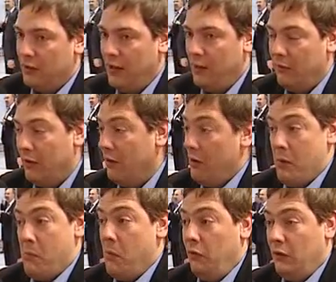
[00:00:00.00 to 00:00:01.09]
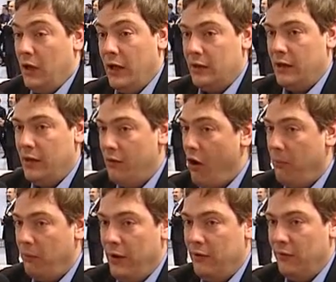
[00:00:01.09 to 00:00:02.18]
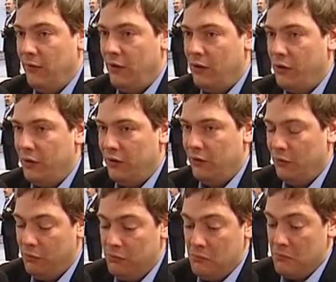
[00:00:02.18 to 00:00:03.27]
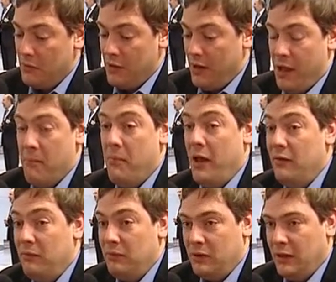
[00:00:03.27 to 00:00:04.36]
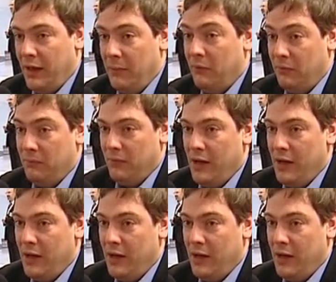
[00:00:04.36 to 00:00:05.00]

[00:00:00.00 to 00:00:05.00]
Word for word: the claims and most likely operations are going to embed claims